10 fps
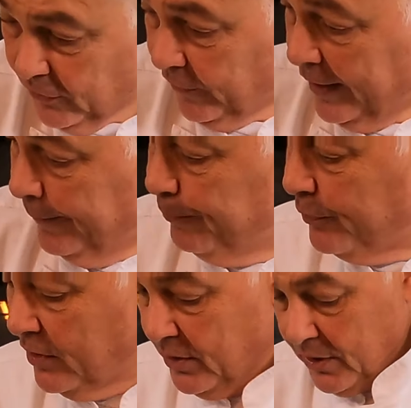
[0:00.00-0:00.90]
it around.
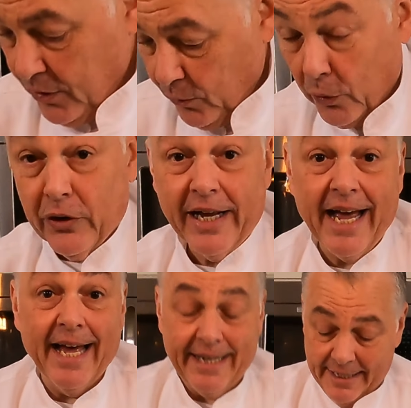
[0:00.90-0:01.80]
We're gonna
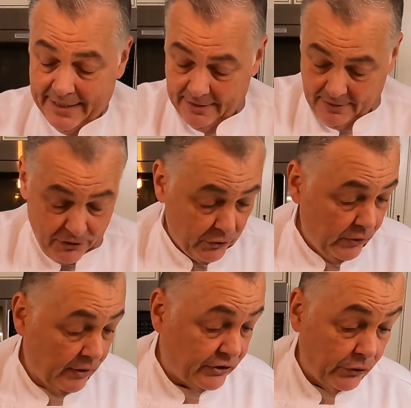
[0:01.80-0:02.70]
add
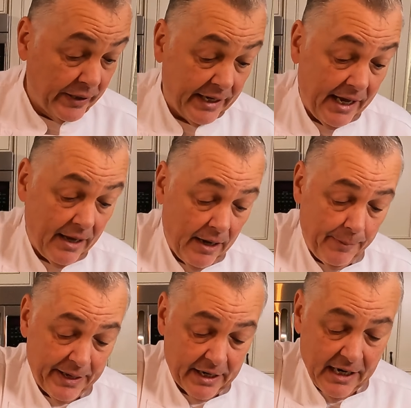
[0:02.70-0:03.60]
to it
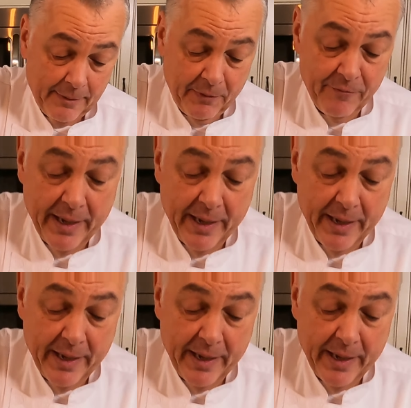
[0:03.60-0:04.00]
about a cup of